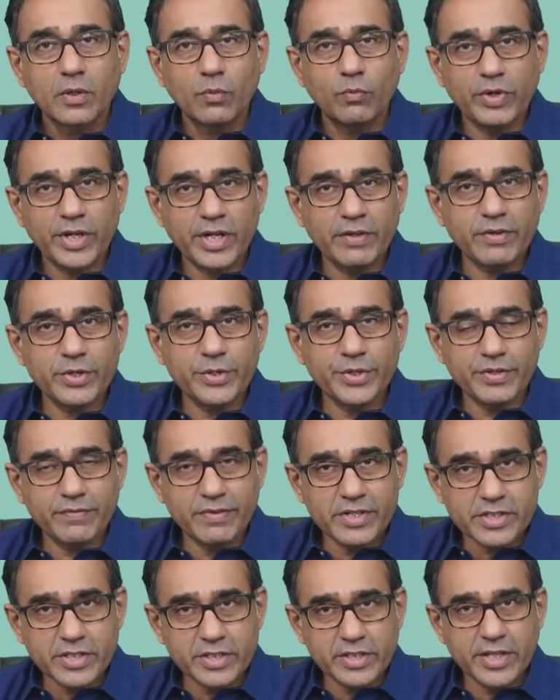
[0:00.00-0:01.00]
Whenever you
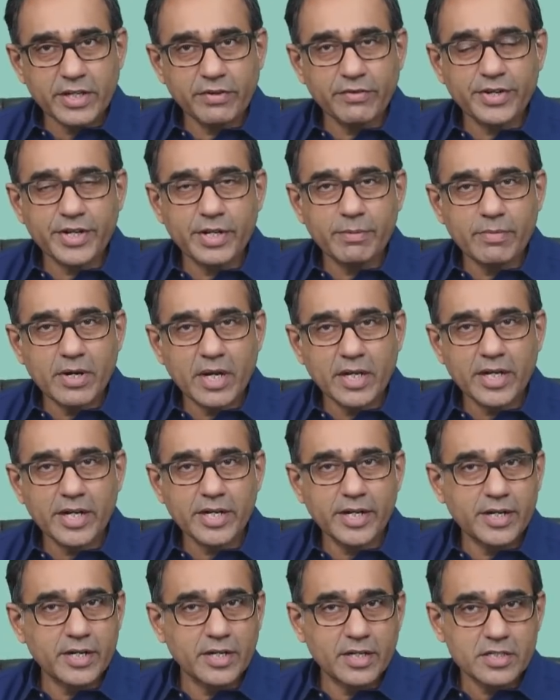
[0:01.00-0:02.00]
invest in the equity market,
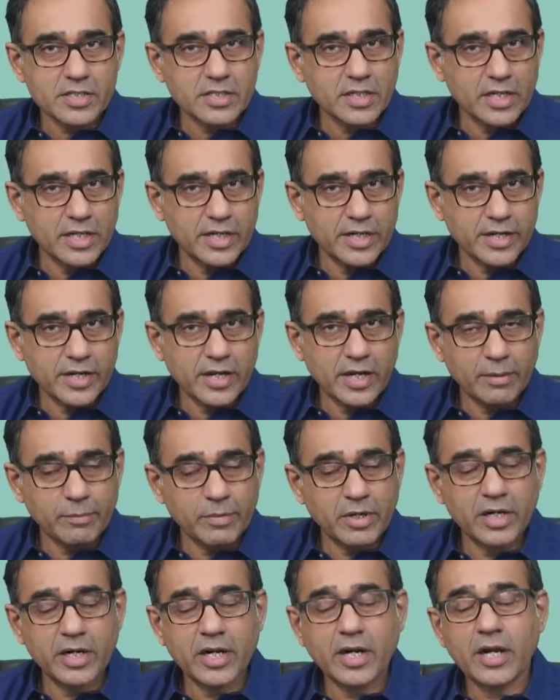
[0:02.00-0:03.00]
it does carry
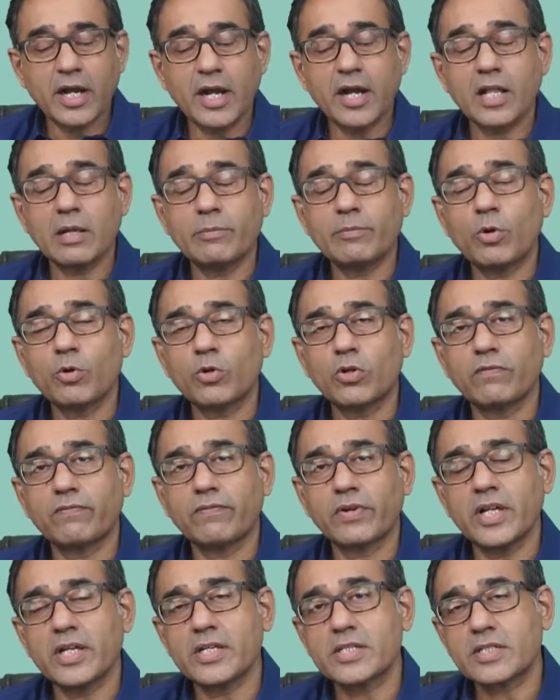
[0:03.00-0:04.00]
a higher amount of
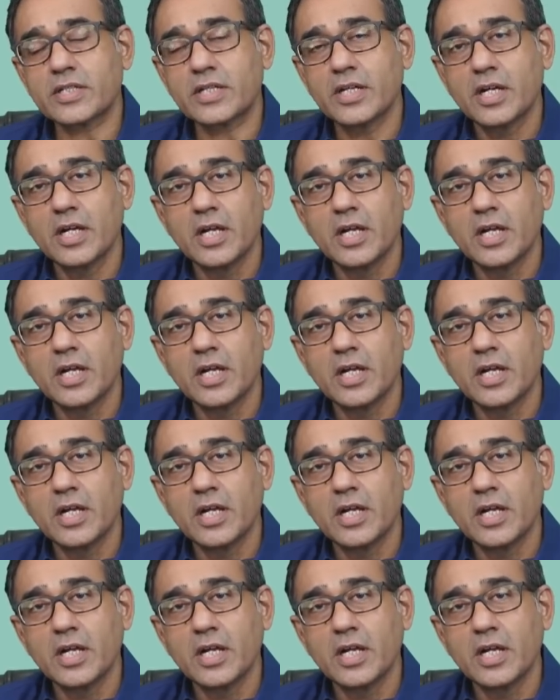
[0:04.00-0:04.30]
risk.